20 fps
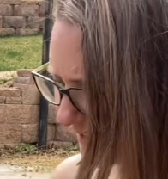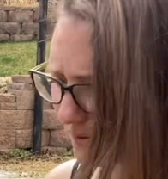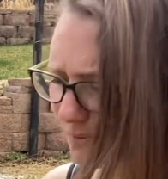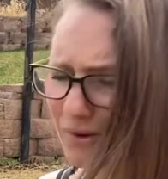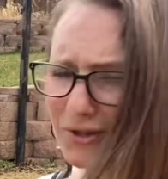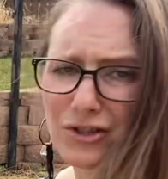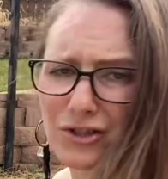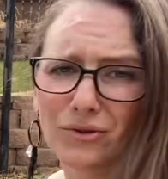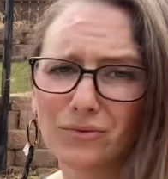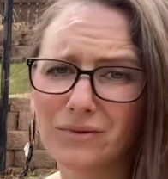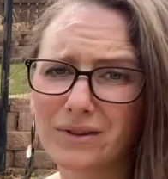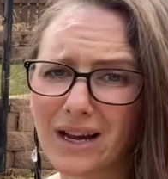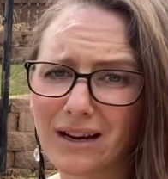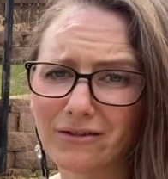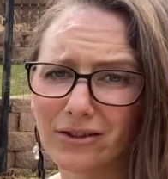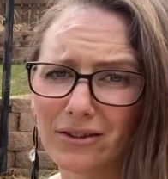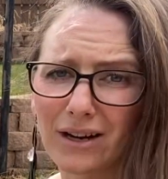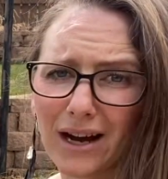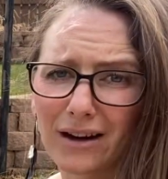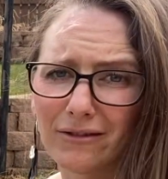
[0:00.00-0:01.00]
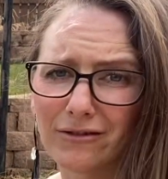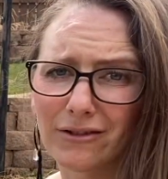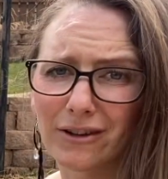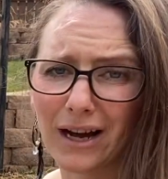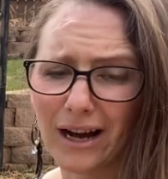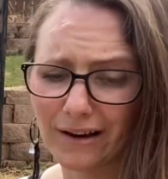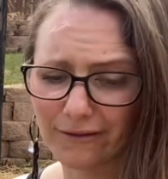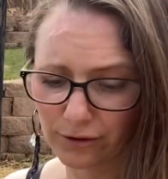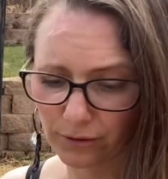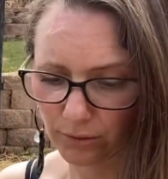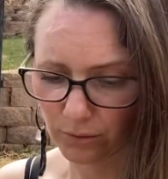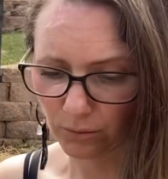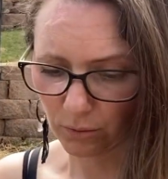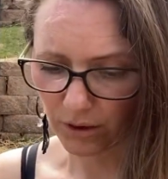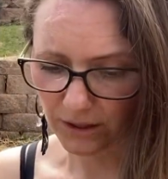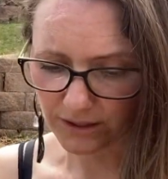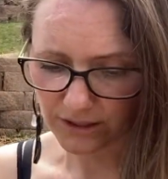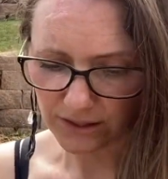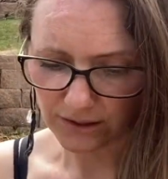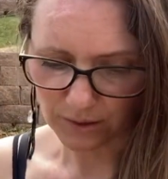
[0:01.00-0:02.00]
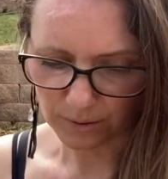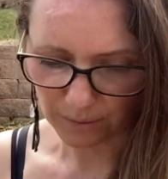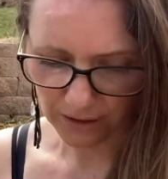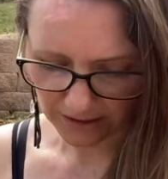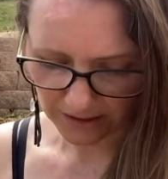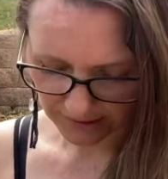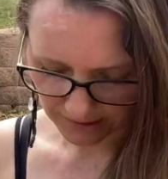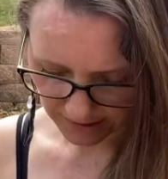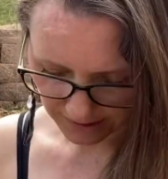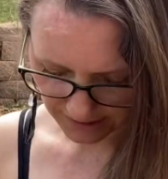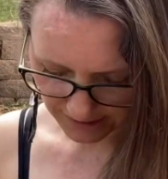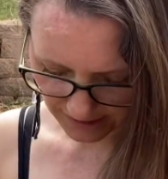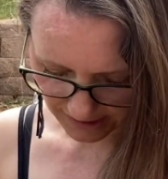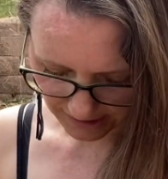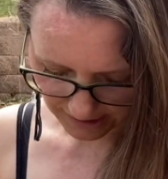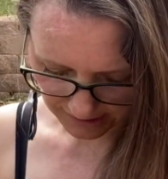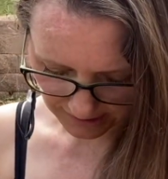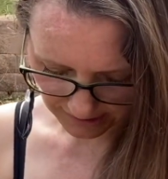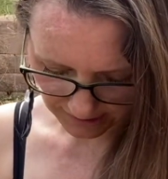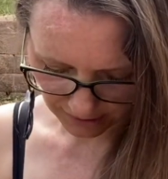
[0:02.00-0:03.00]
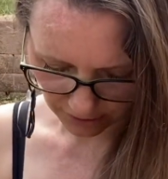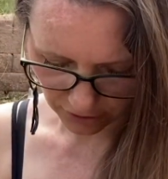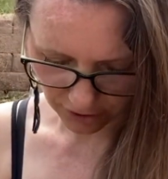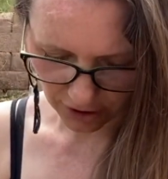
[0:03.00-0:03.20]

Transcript: which you never, ever, ever would want to use pesticides in your